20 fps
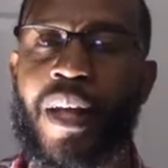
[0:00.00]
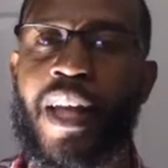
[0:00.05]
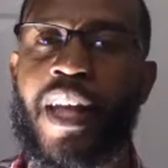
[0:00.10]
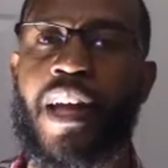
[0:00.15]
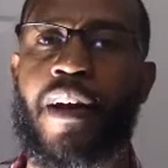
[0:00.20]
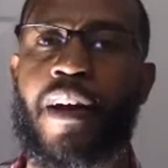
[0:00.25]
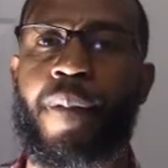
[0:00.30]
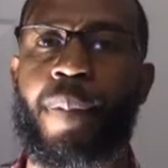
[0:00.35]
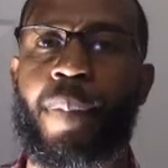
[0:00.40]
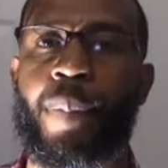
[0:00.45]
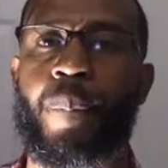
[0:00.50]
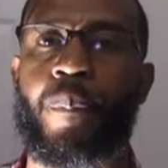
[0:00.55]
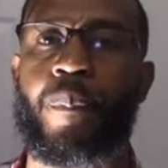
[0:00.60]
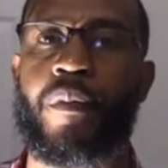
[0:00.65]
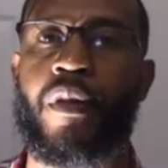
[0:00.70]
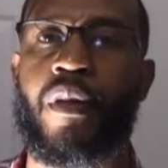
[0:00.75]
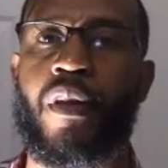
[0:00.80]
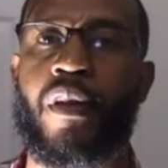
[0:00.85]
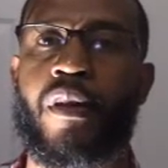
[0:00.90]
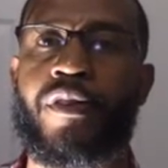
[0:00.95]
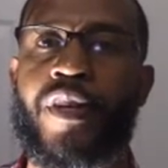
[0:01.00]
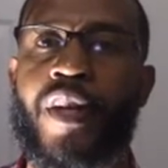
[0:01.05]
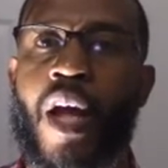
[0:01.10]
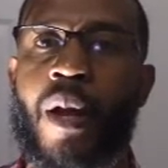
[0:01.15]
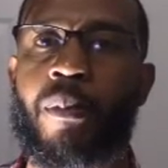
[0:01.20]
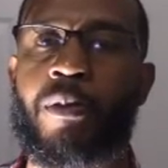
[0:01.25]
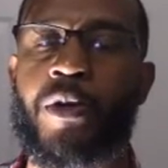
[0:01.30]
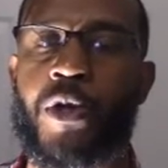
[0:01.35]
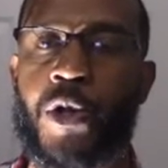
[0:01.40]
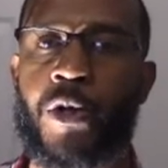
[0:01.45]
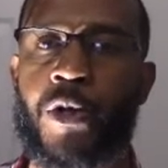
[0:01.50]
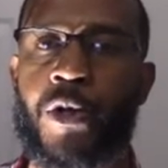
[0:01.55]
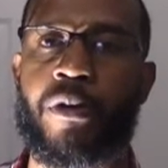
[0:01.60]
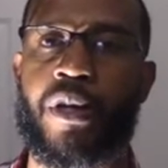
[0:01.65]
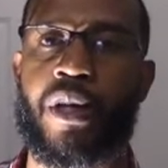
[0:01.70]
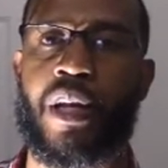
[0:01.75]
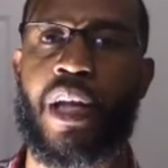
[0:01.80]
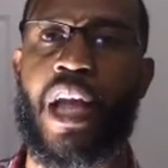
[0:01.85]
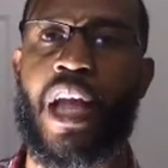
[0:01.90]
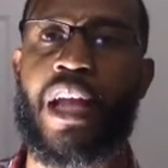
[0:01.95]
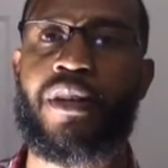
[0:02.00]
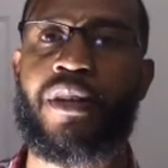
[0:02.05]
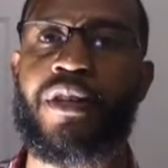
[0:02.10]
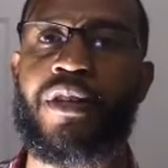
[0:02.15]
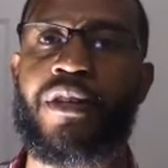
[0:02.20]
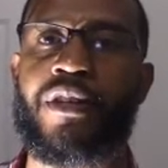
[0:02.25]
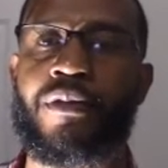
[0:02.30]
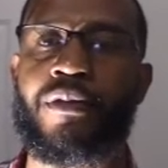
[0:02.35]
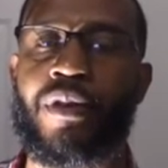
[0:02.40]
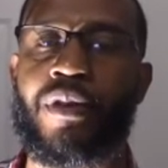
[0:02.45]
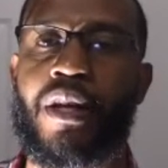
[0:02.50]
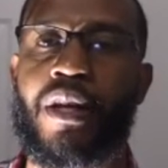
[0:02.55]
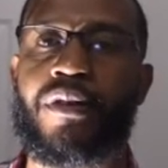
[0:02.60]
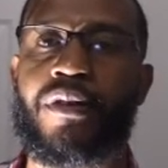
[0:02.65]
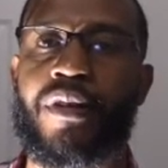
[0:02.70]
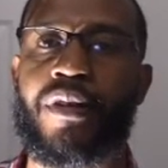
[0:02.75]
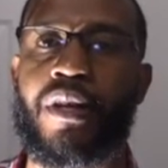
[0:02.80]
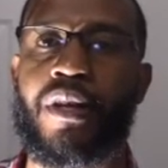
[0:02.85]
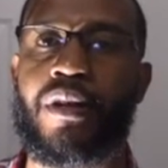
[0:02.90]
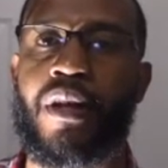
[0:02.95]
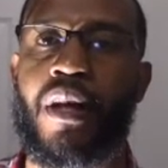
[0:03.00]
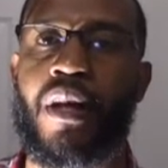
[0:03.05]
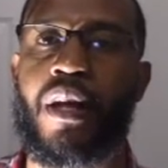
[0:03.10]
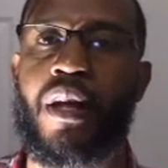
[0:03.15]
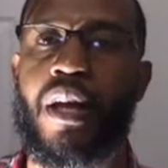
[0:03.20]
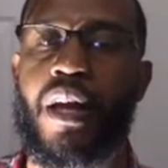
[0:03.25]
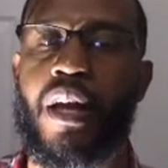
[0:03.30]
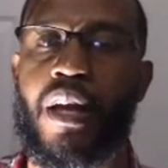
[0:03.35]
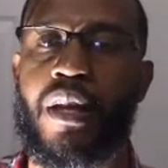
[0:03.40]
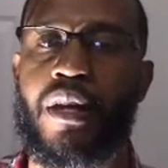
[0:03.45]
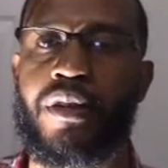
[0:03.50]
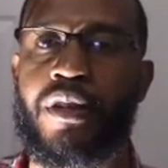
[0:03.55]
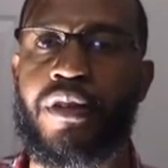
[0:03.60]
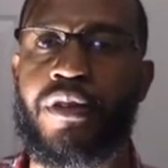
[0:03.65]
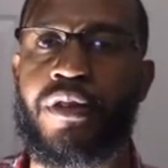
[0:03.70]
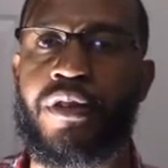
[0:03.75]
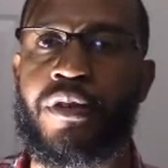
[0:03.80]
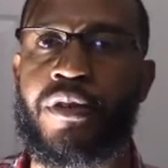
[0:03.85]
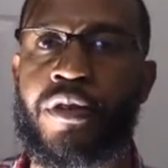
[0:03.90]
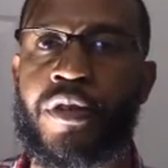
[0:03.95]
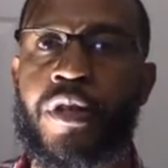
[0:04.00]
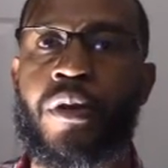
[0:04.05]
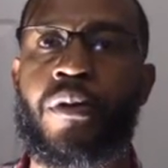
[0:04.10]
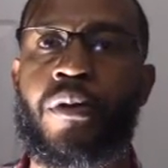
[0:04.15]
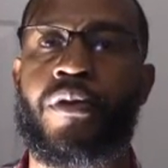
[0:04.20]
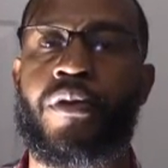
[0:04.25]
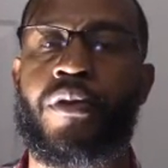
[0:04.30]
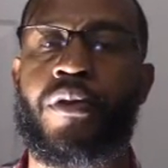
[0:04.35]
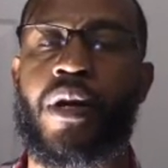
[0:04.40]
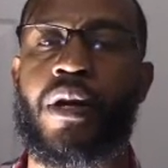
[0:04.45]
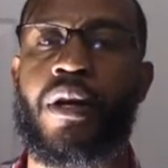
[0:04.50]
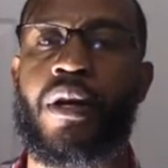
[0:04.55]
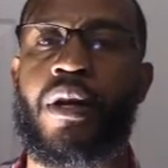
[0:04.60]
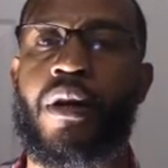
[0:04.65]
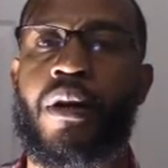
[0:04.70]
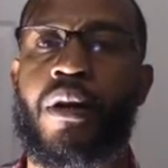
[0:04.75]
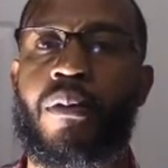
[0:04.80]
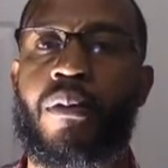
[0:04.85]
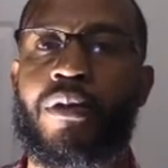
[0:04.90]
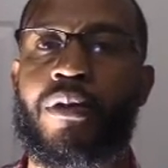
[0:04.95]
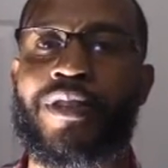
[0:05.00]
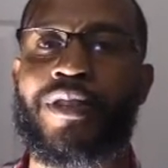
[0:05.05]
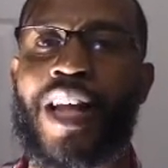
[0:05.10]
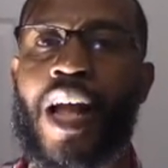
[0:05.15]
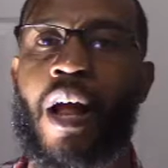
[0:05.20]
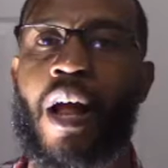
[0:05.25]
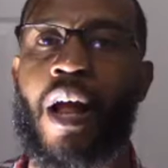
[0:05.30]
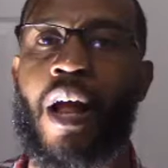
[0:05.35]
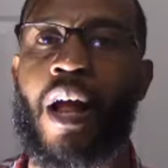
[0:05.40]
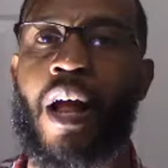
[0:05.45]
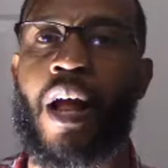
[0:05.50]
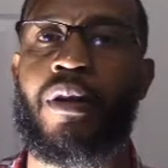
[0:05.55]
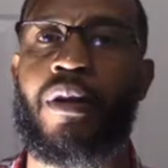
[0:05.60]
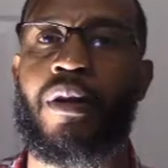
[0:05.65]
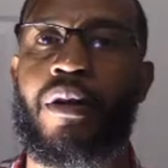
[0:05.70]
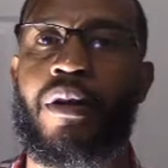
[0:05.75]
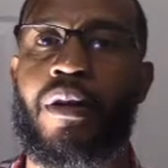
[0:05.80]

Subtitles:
down and stop shooting at these events, and these children will stop,